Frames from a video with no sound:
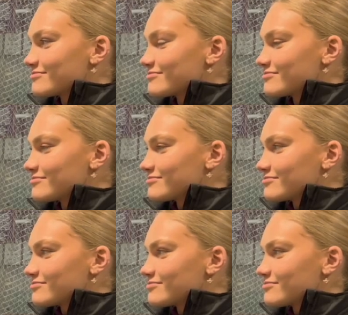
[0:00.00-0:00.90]

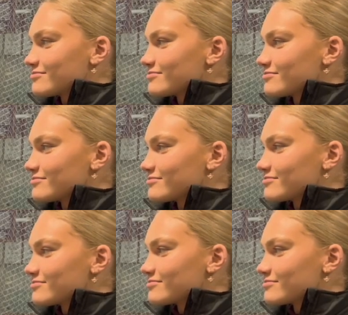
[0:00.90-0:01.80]

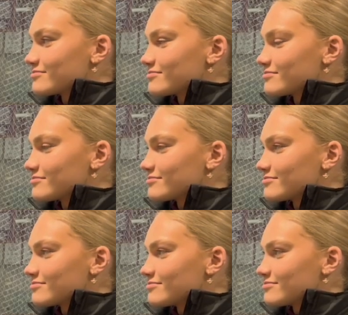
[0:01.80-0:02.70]

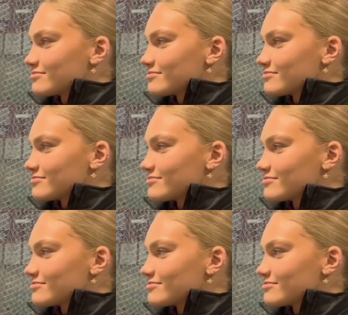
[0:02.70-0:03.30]
No words are spoken by the person on screen.